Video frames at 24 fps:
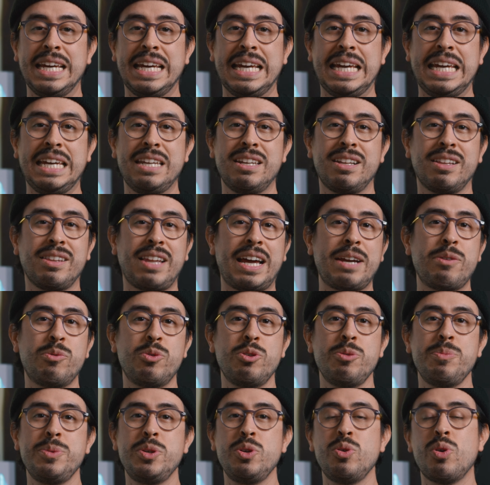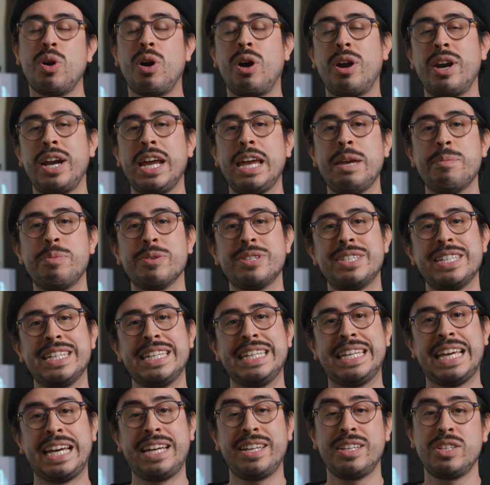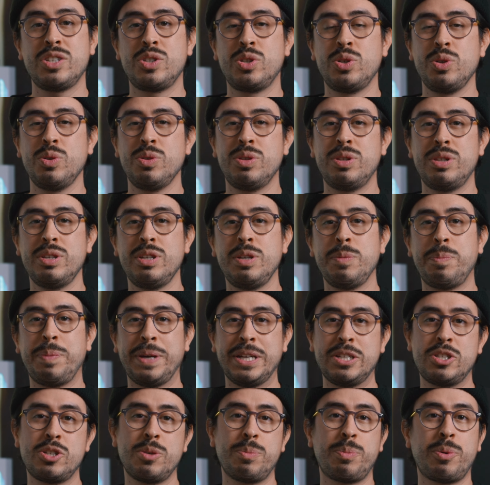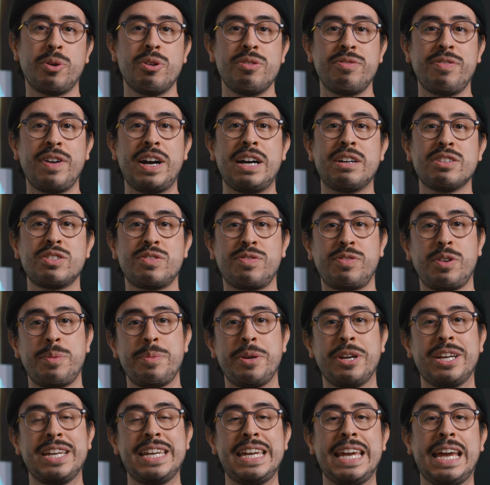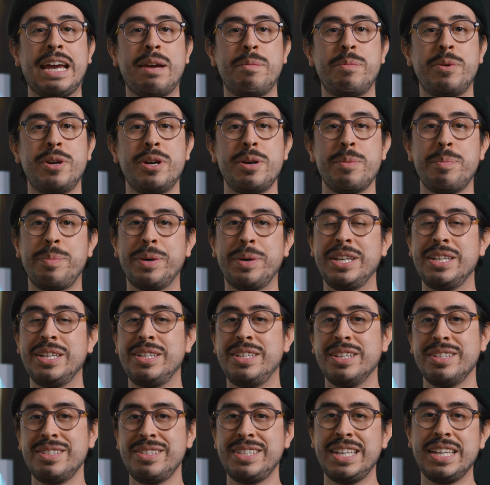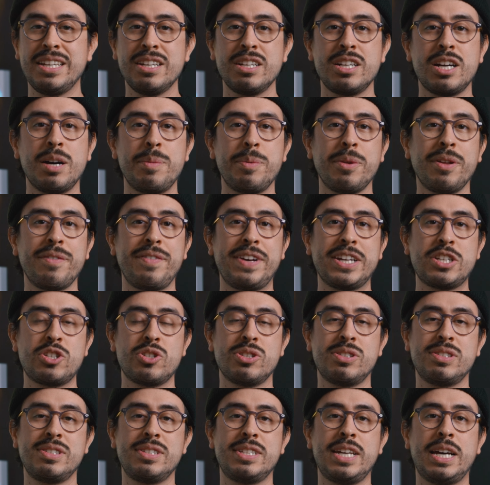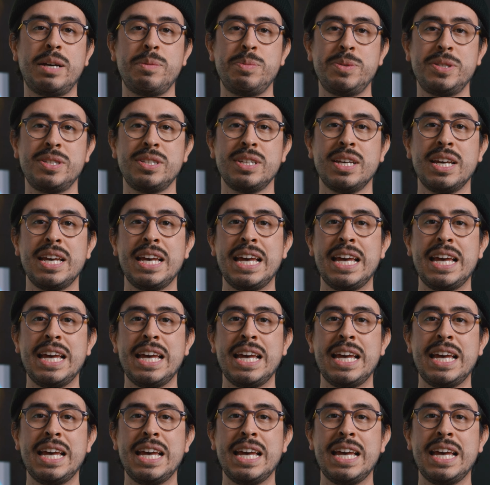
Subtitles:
In Lightroom, you are able to get to the picture profiles from your camera, but it does take a couple of extra steps,